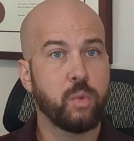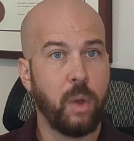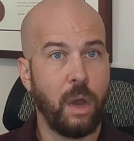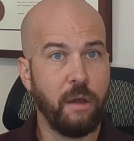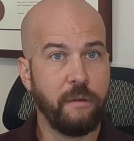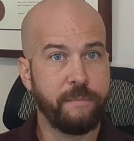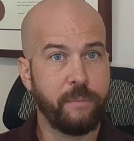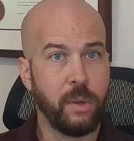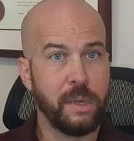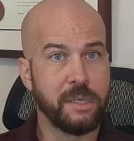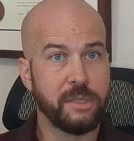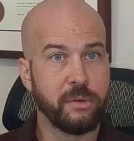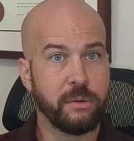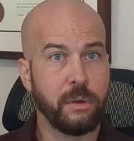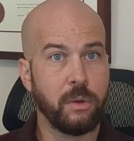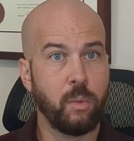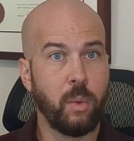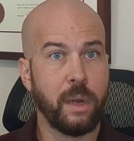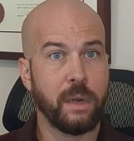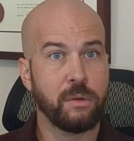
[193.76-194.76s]

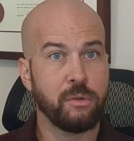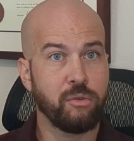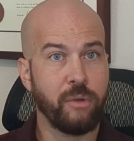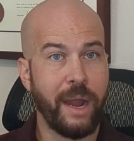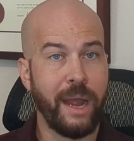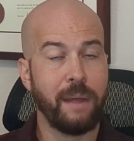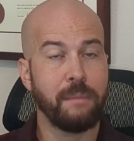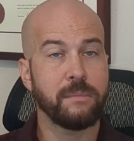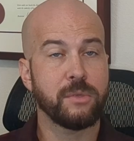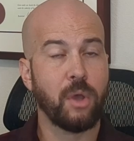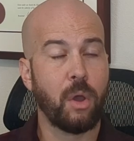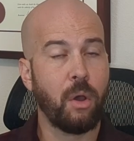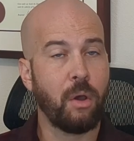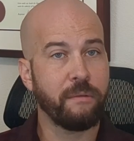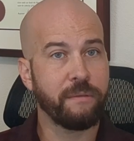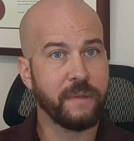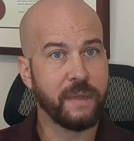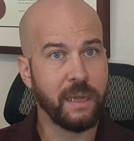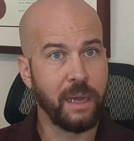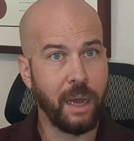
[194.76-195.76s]
12.01 grams
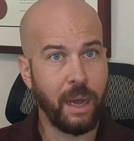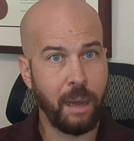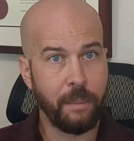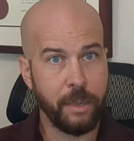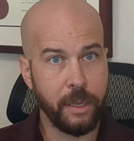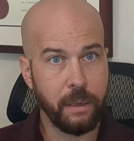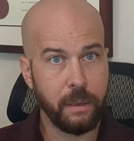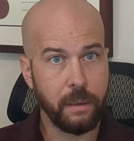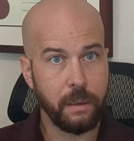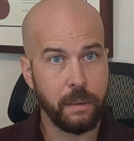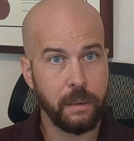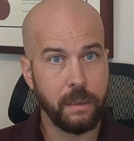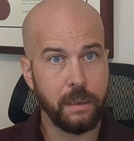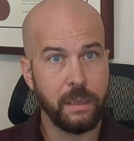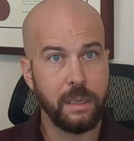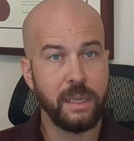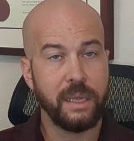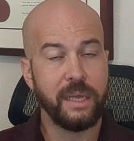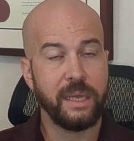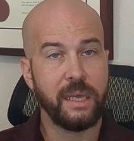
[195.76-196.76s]
of carbon
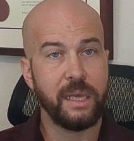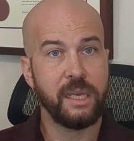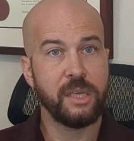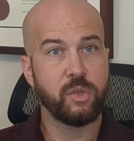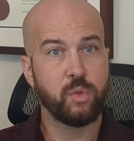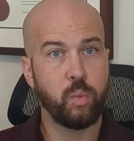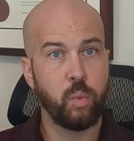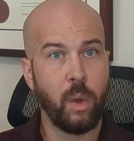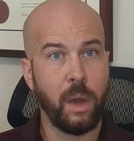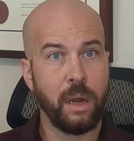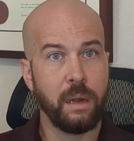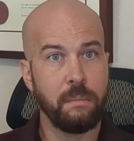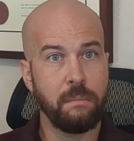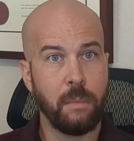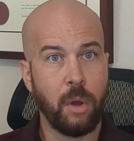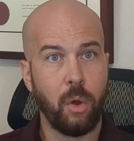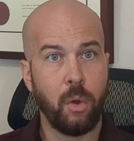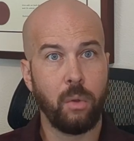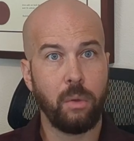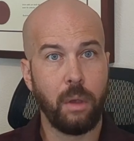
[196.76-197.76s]
is 1
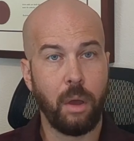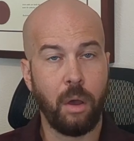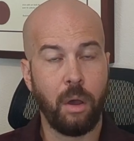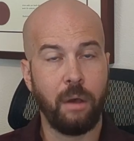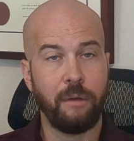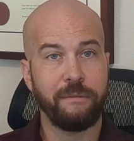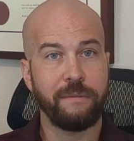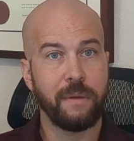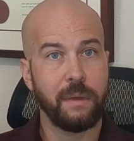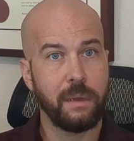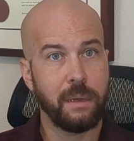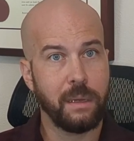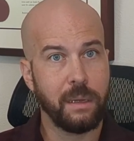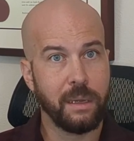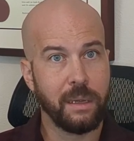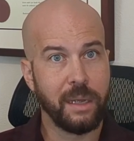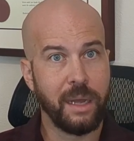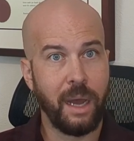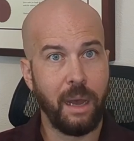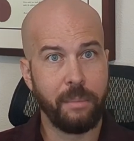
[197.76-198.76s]
mole of
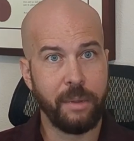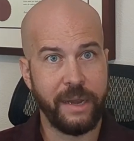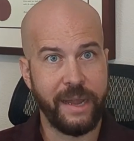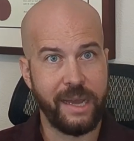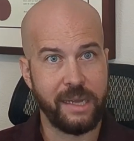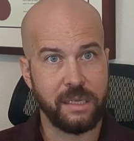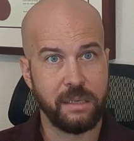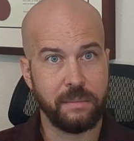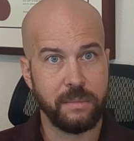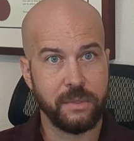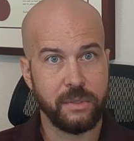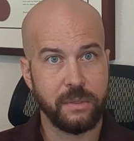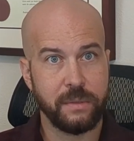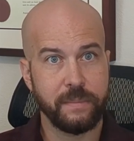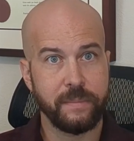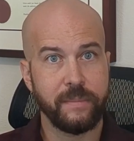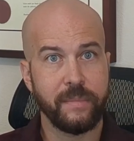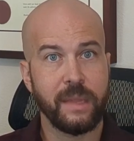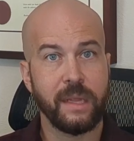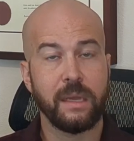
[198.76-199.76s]
carbon atoms.
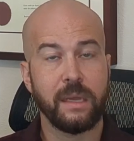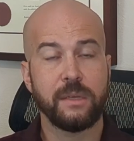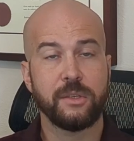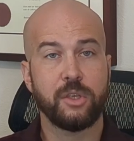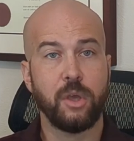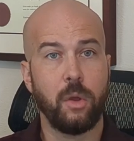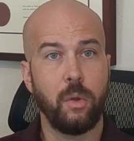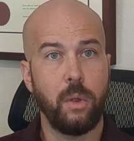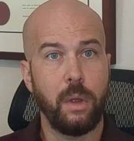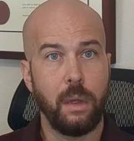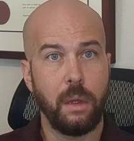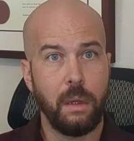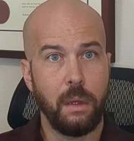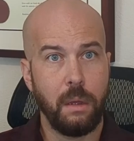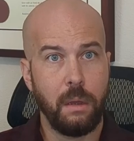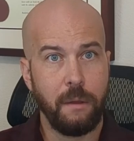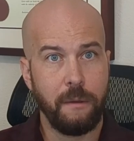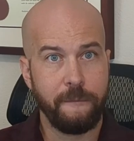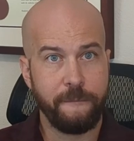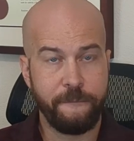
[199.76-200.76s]
So
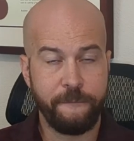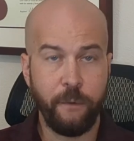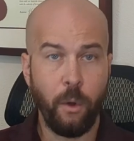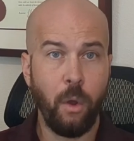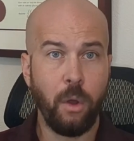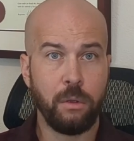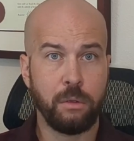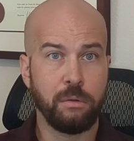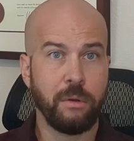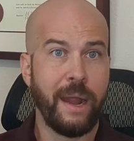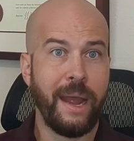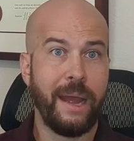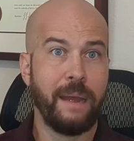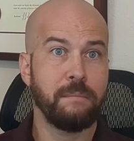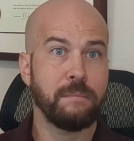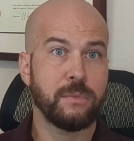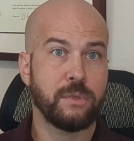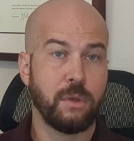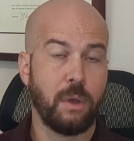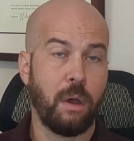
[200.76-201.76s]
4
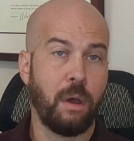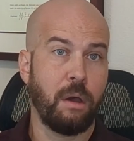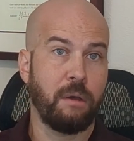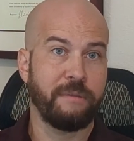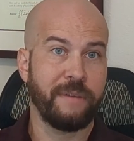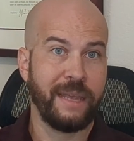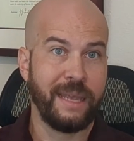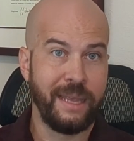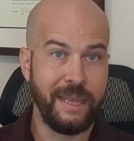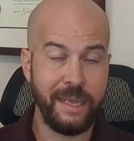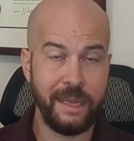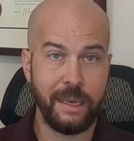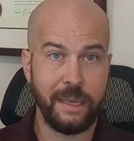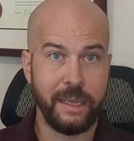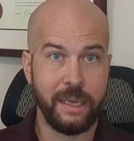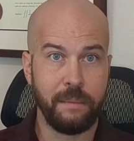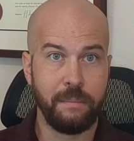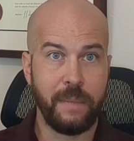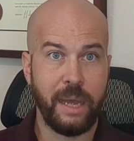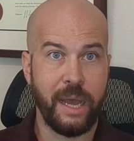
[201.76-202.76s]
grams of
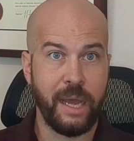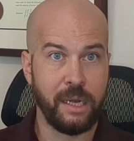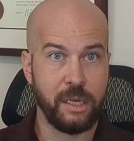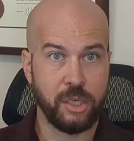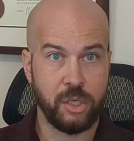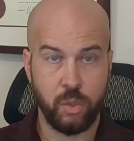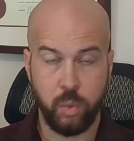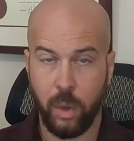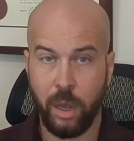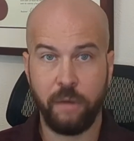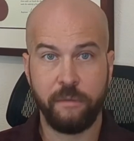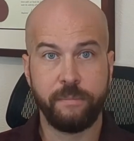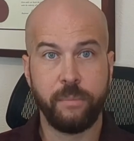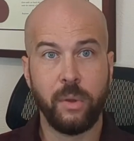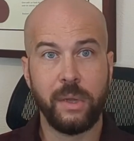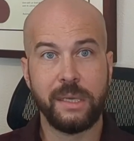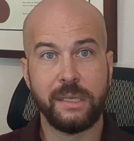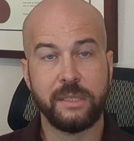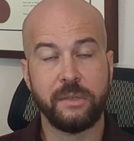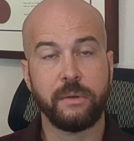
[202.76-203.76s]
helium and
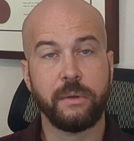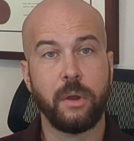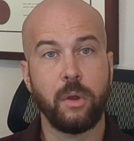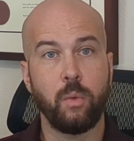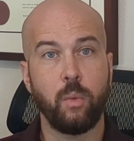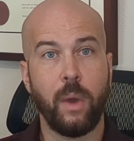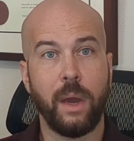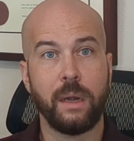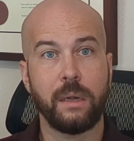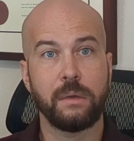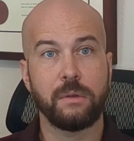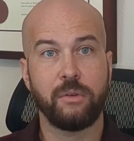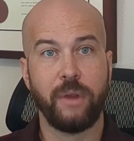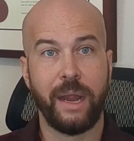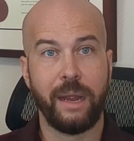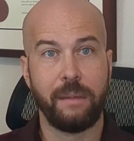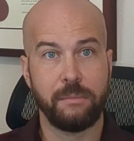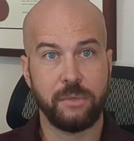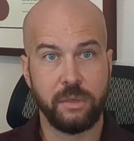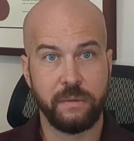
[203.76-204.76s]
12.01
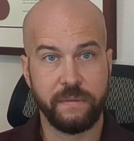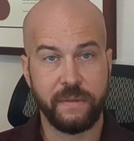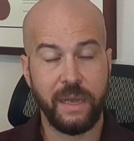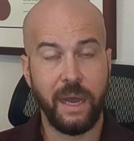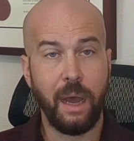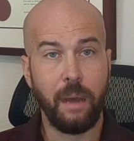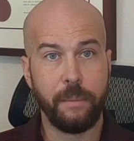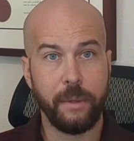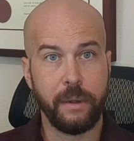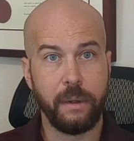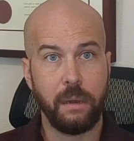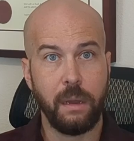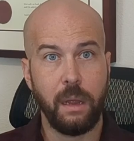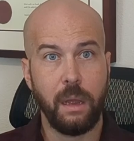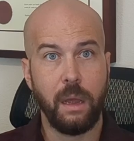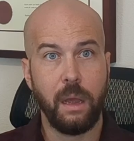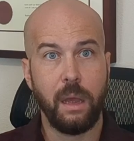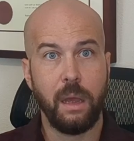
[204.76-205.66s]
grams of carbon